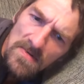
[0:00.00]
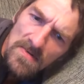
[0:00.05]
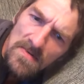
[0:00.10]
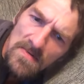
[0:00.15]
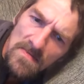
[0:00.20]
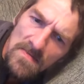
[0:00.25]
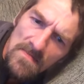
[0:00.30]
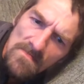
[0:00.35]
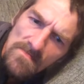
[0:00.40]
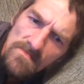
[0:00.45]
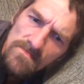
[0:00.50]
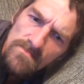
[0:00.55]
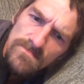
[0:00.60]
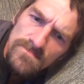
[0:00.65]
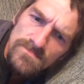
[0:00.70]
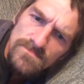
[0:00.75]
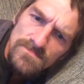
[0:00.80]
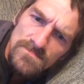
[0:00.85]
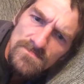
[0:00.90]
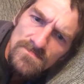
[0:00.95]

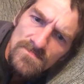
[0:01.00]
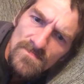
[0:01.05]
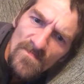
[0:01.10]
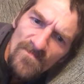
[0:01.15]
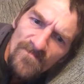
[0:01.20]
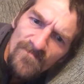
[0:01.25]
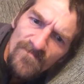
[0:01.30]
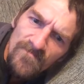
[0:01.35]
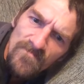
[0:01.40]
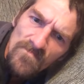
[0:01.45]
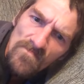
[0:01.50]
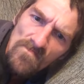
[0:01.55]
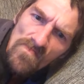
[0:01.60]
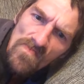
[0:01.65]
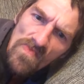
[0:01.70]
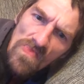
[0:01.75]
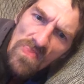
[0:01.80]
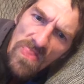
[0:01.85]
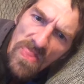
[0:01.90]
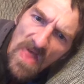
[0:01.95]

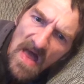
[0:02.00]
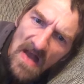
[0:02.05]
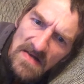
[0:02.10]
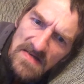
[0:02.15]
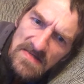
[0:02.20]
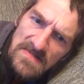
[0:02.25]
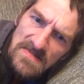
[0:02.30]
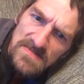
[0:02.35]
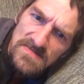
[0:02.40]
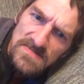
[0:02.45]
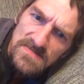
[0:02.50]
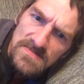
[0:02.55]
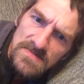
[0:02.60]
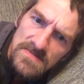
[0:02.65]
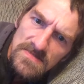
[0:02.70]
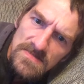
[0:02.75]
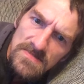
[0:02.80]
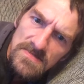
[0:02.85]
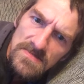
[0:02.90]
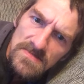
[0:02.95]

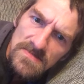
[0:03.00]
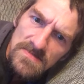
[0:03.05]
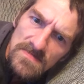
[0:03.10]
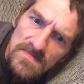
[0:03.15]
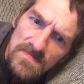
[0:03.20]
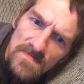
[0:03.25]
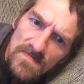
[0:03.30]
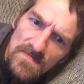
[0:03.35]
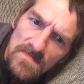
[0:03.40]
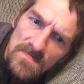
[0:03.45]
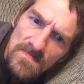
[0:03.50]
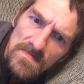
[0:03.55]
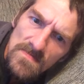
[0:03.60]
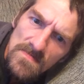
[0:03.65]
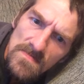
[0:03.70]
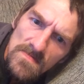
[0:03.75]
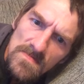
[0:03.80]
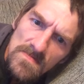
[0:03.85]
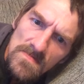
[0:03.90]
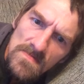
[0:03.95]

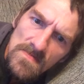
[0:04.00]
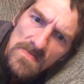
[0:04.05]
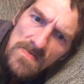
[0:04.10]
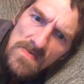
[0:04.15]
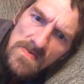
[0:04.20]
Nobody speaks.